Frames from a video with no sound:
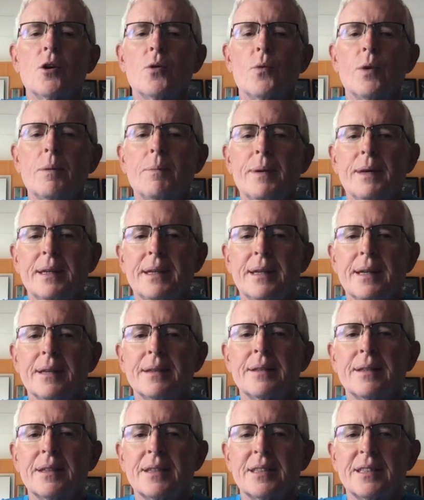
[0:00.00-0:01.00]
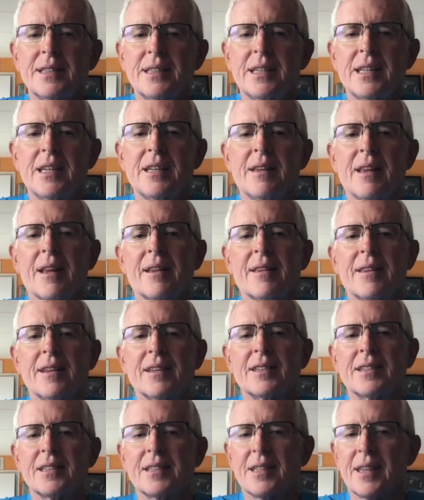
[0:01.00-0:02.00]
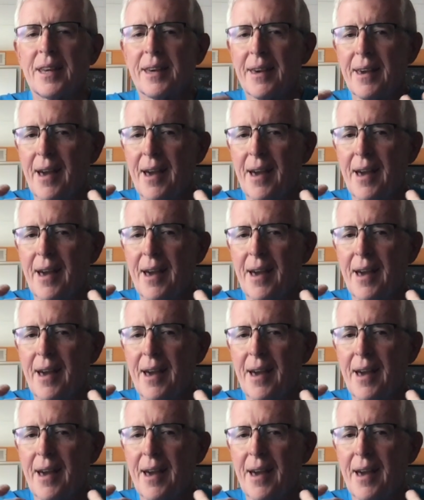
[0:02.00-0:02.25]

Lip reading: we begin to see that this is the